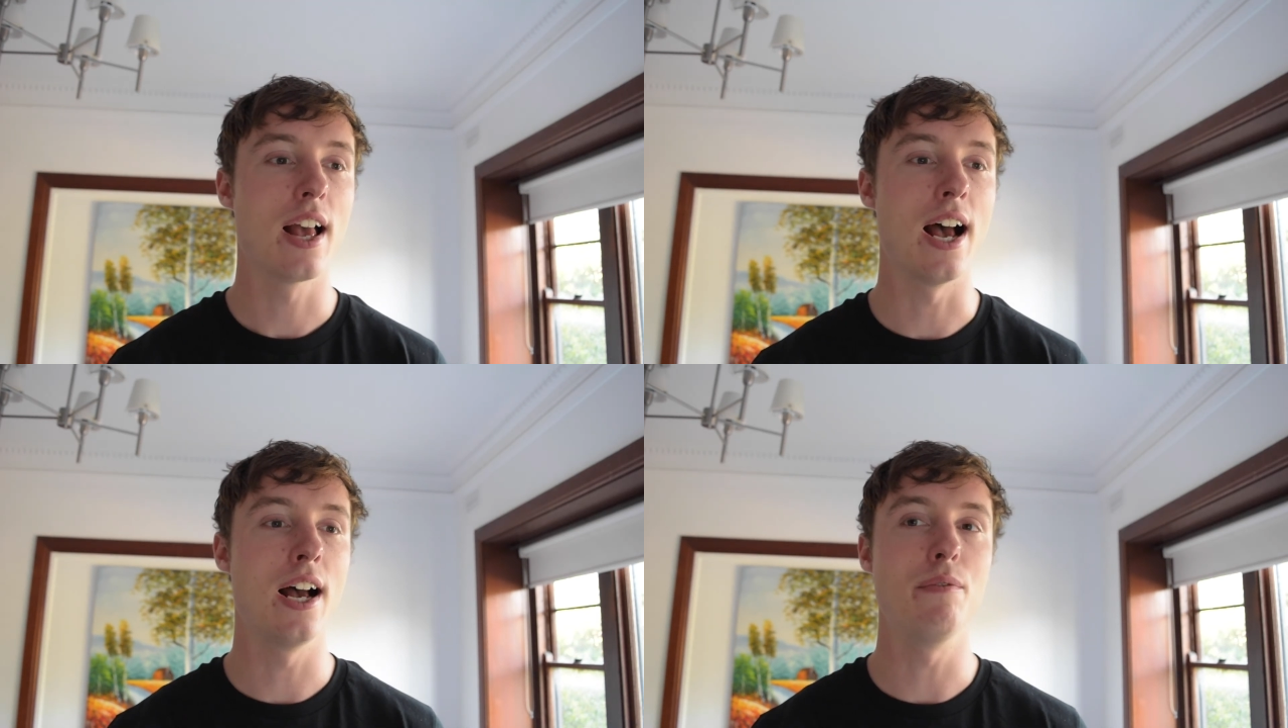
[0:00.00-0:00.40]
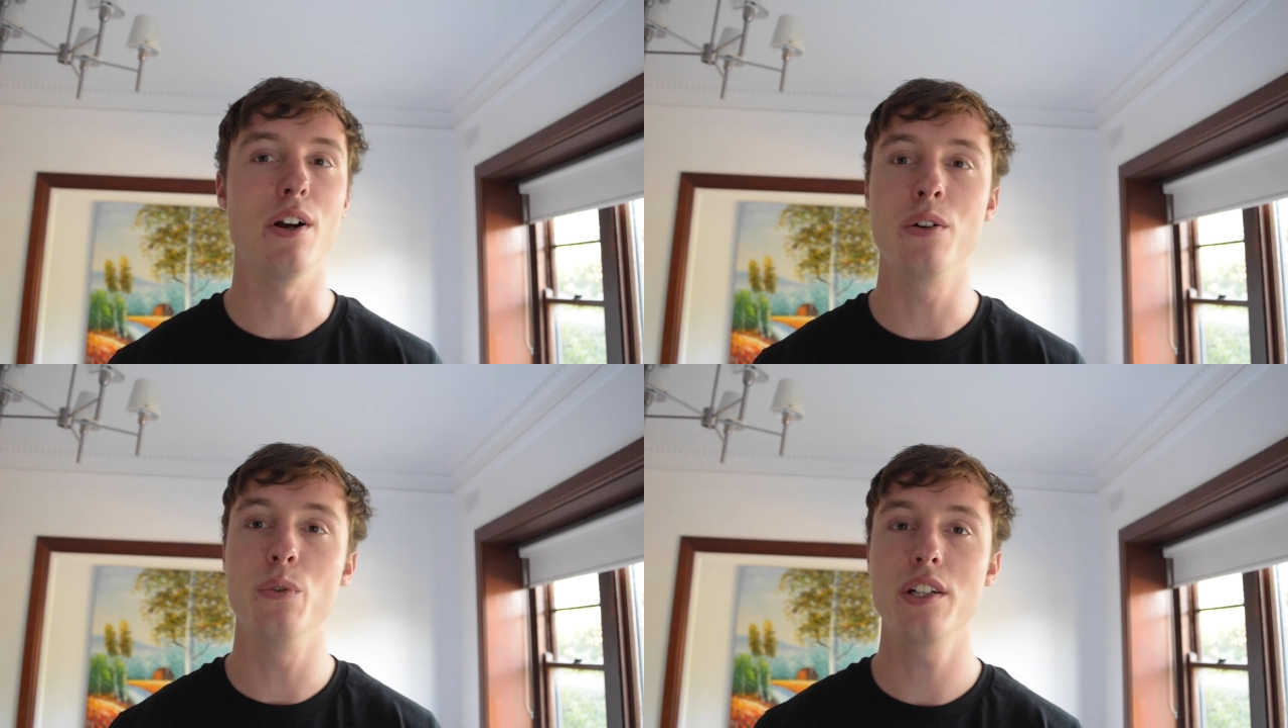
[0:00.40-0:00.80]
The
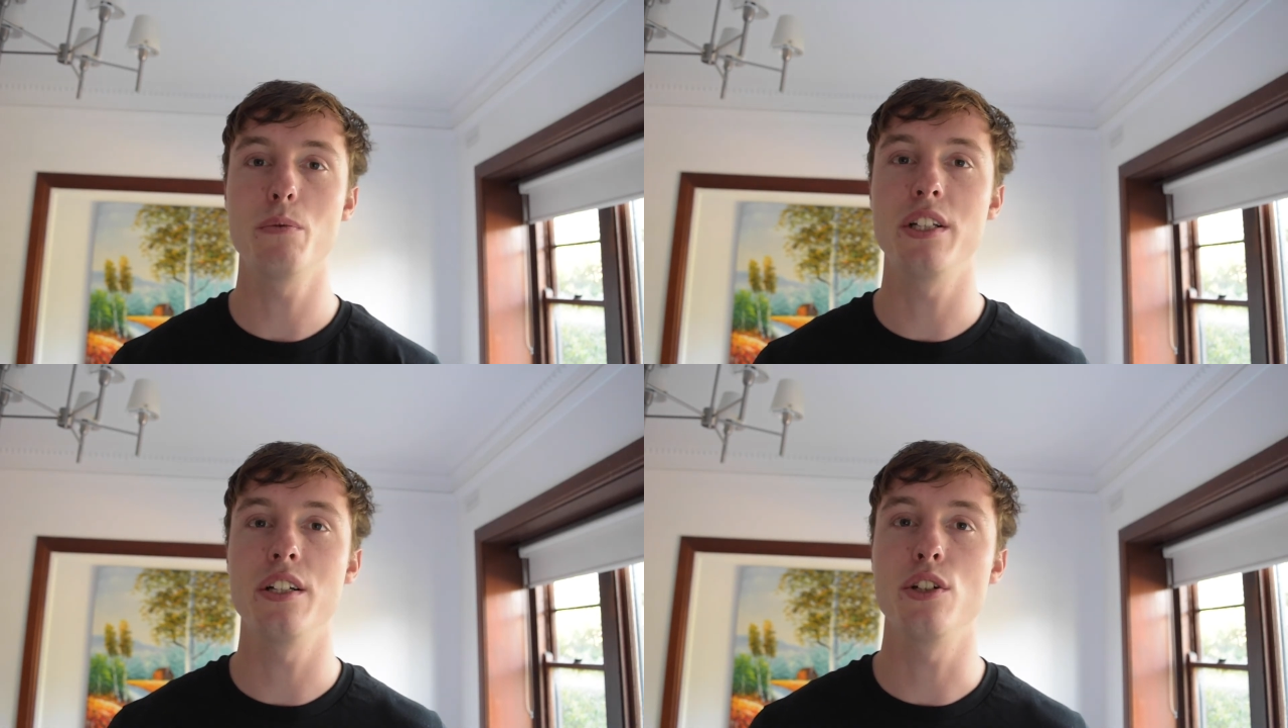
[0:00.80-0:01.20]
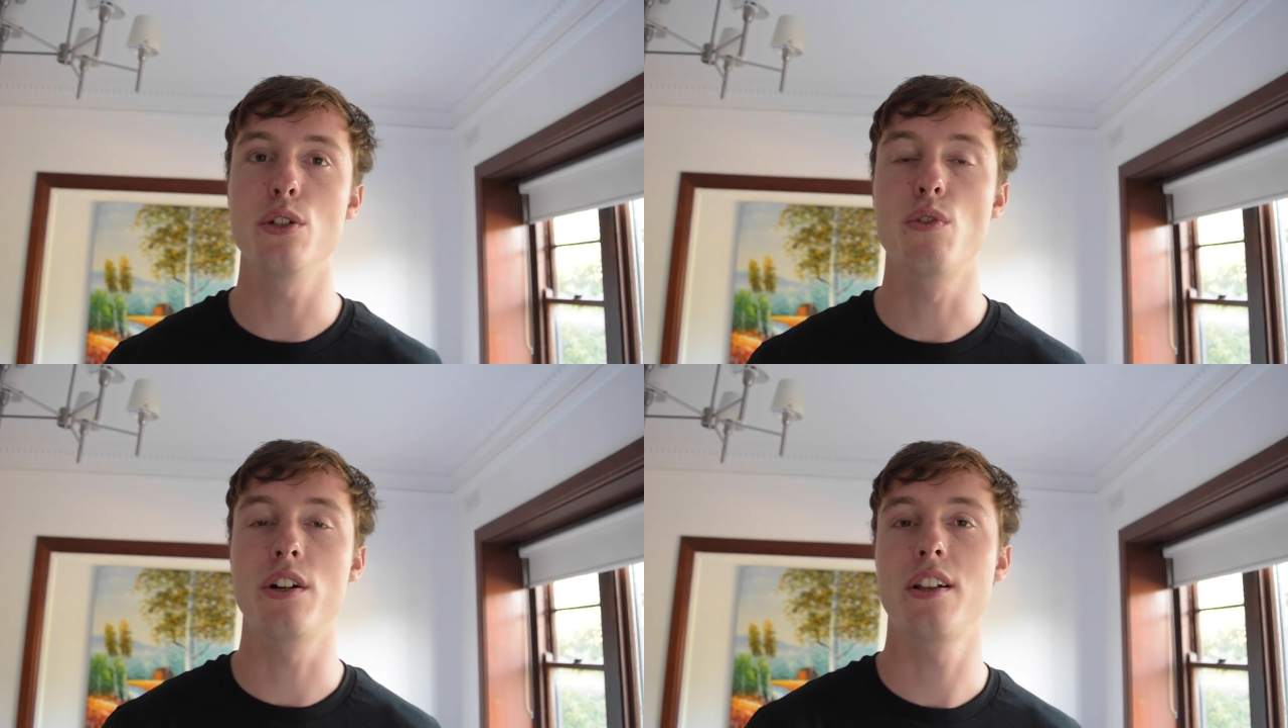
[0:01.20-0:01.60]
only reason we didn't
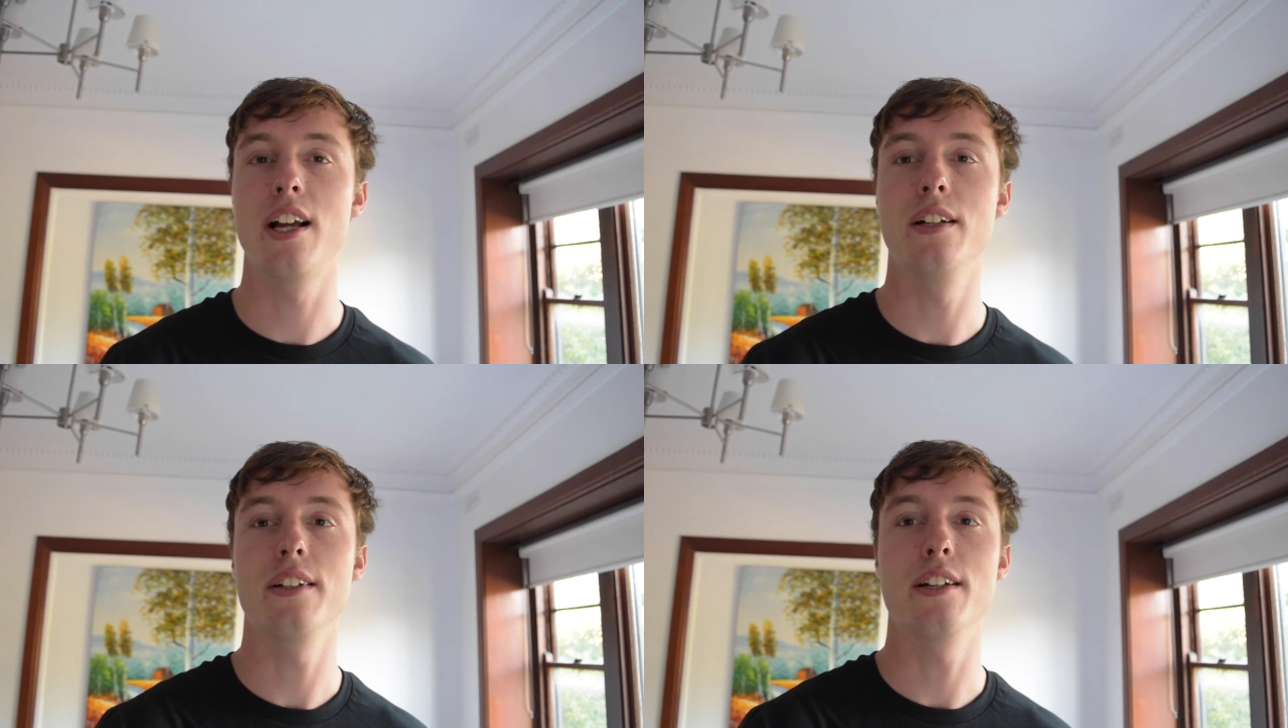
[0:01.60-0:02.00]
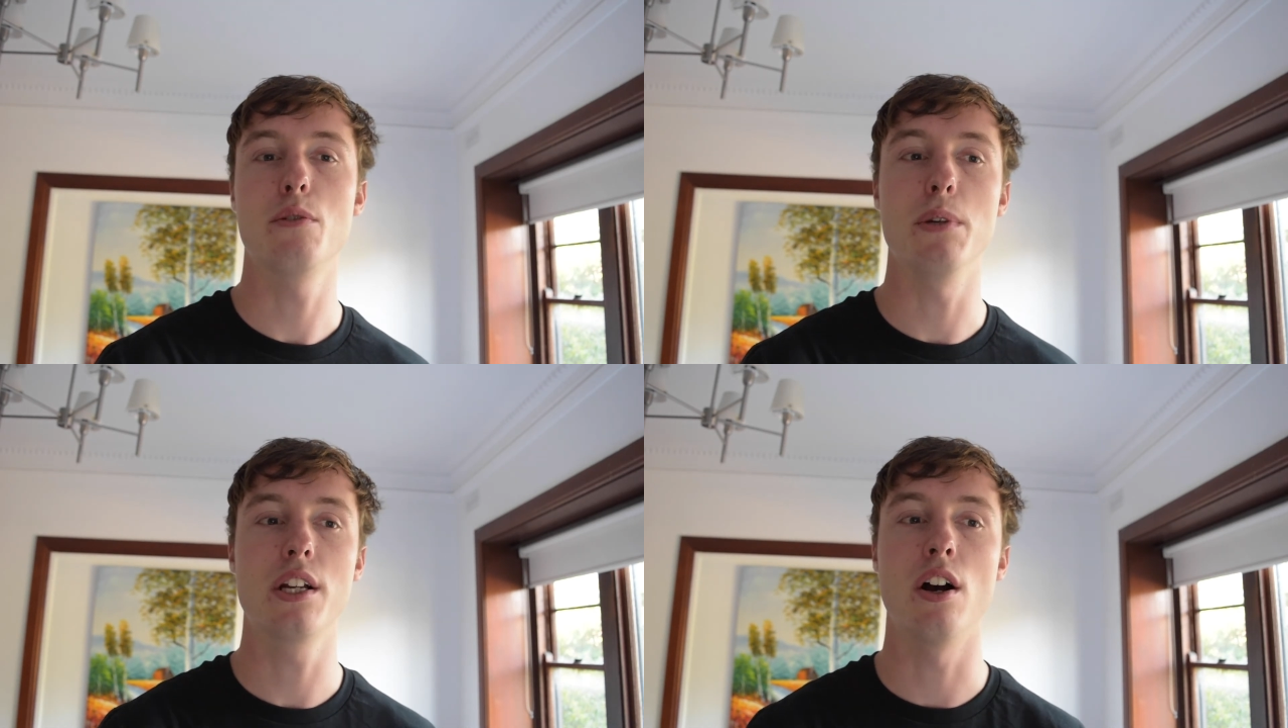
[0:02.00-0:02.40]
use RunCloud is
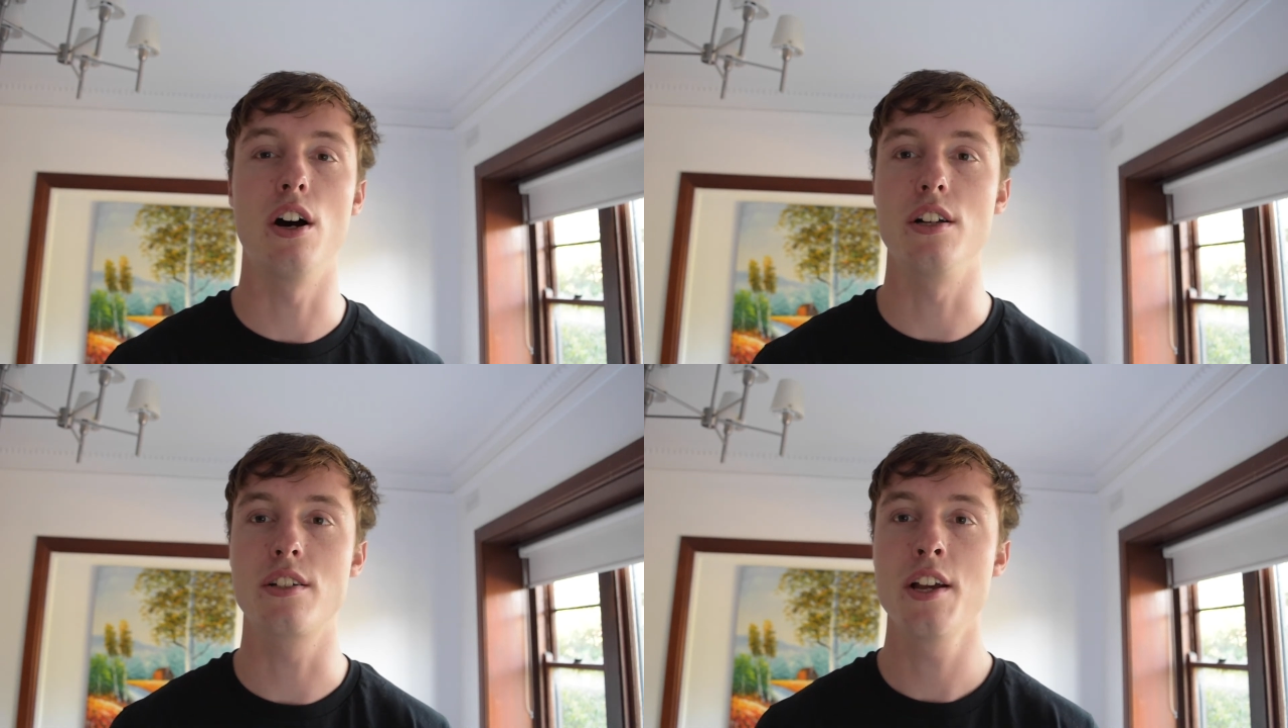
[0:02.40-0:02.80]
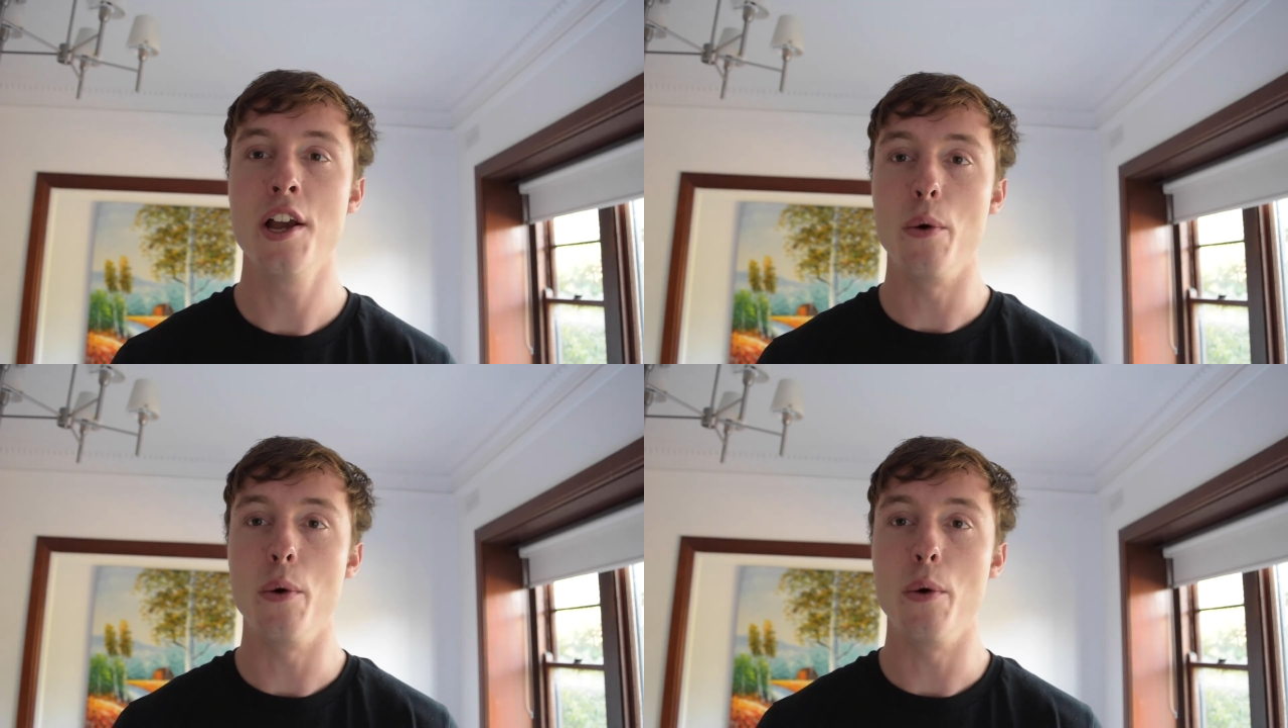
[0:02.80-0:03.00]
because